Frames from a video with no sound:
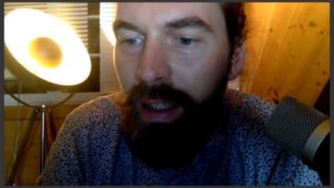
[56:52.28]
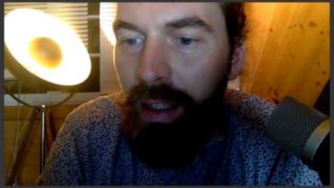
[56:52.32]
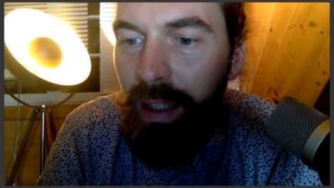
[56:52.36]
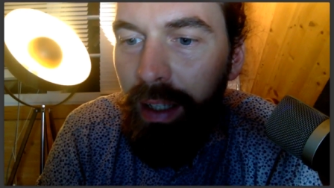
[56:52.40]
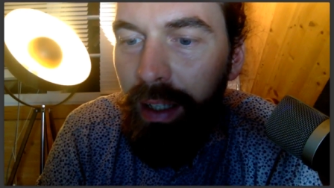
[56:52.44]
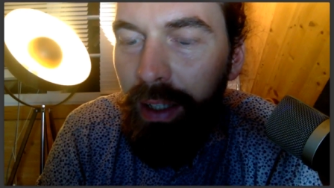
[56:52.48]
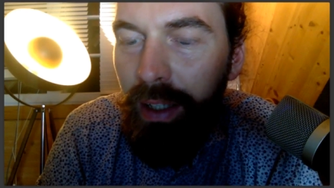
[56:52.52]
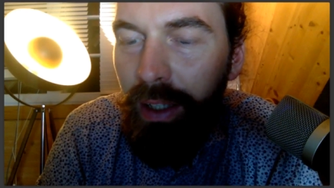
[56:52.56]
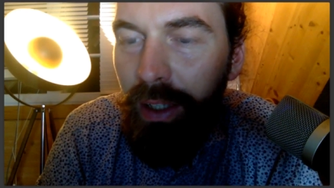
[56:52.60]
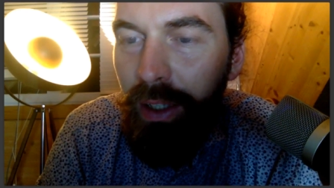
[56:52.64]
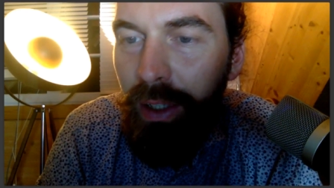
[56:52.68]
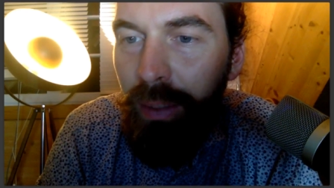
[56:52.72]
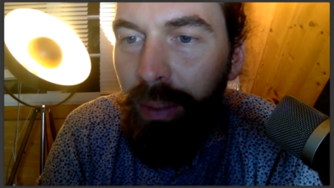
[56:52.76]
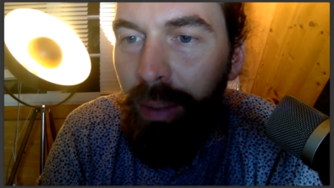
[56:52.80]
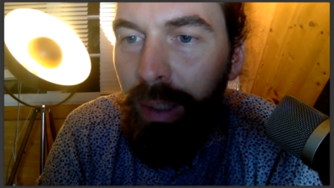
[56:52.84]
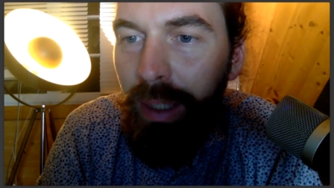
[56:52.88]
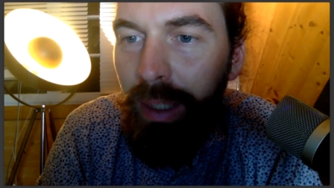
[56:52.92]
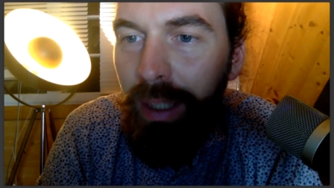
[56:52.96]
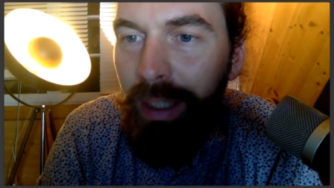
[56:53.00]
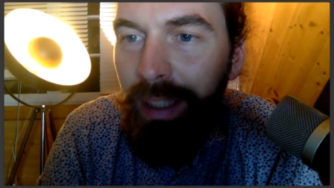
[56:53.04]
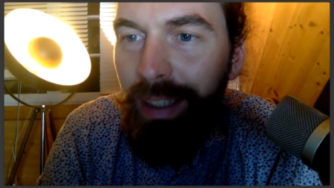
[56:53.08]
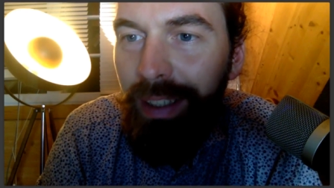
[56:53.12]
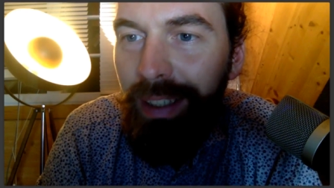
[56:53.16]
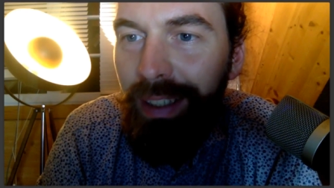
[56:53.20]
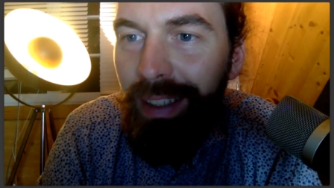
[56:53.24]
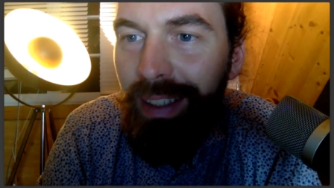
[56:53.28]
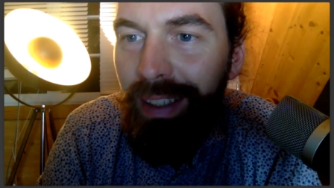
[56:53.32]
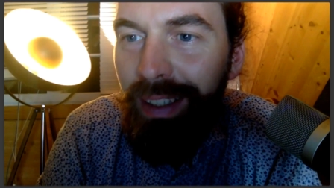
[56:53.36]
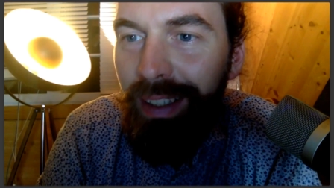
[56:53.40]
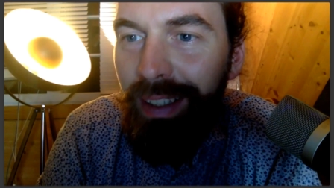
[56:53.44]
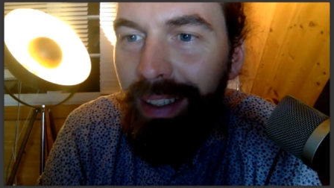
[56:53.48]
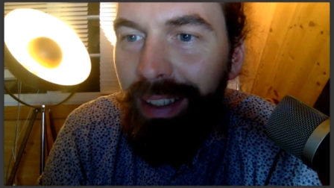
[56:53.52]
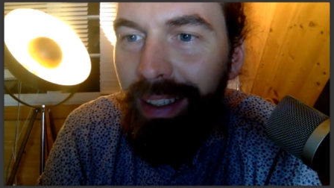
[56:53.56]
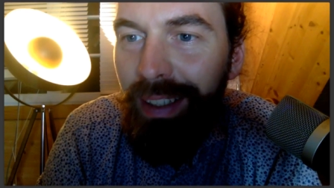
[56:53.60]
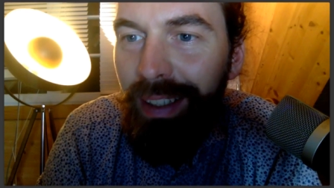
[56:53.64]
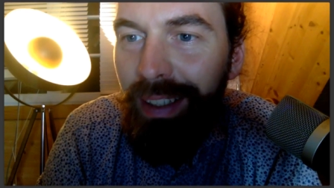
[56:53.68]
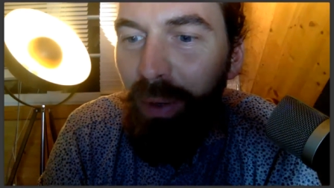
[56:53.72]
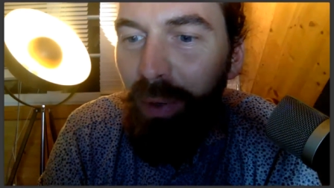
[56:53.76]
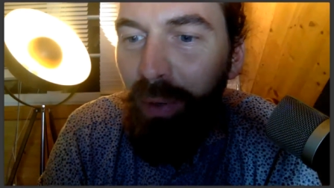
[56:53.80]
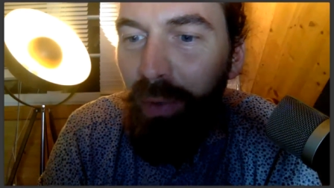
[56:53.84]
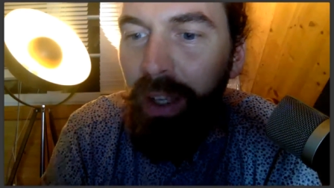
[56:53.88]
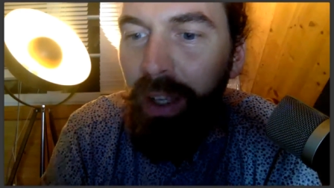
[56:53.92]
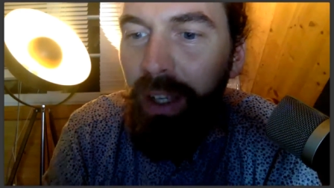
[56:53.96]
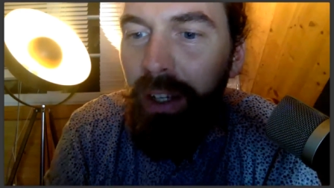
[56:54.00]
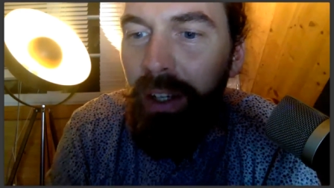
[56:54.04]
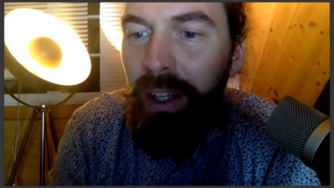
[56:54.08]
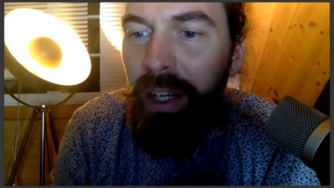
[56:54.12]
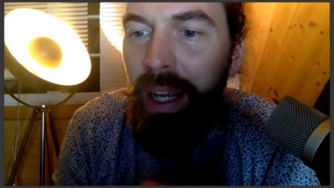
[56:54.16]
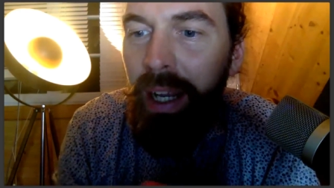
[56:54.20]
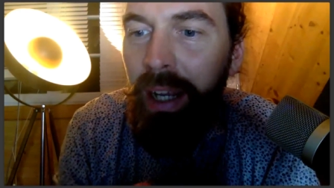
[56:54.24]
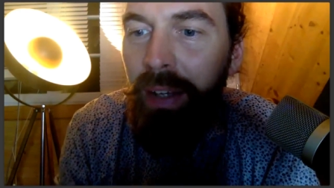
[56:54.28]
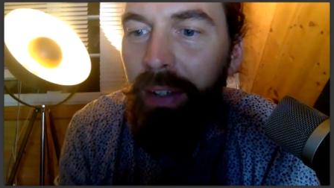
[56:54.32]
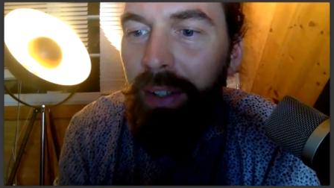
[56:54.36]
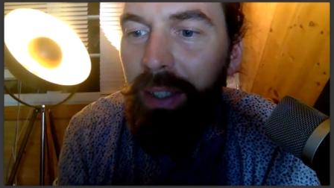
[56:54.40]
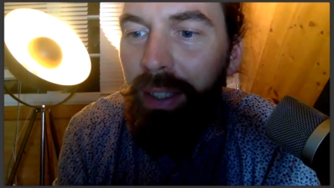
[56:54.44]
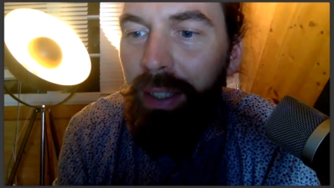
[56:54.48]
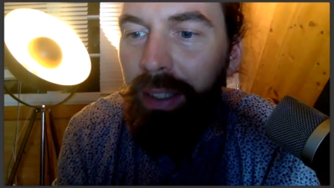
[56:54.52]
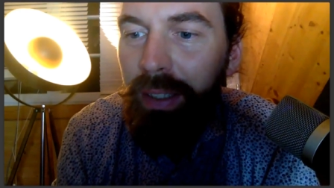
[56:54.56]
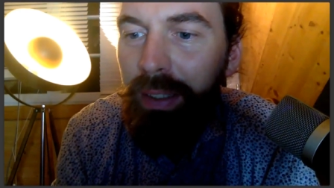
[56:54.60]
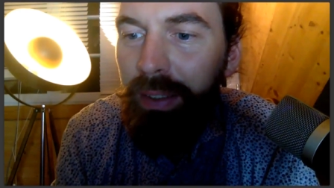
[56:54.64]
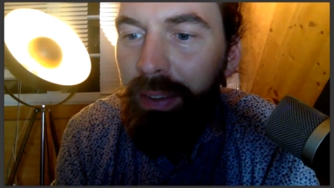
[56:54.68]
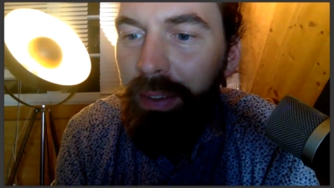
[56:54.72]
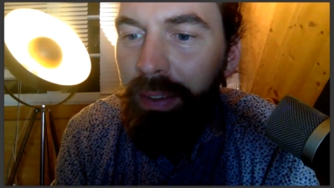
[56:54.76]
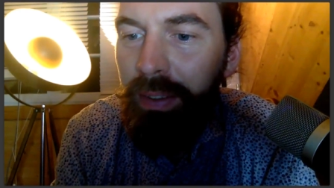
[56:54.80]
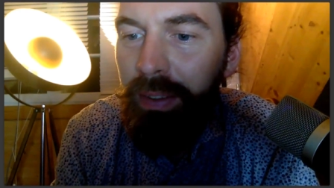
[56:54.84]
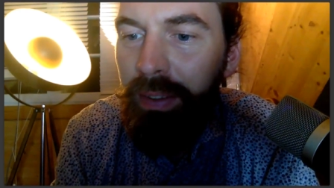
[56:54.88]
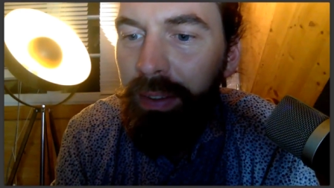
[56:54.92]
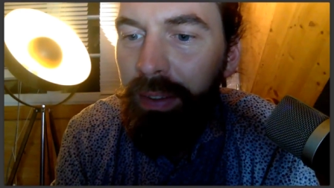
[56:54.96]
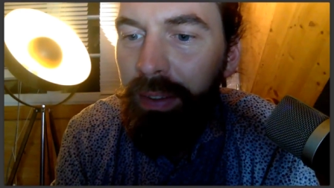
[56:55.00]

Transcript: not that good, but we'll figure it out.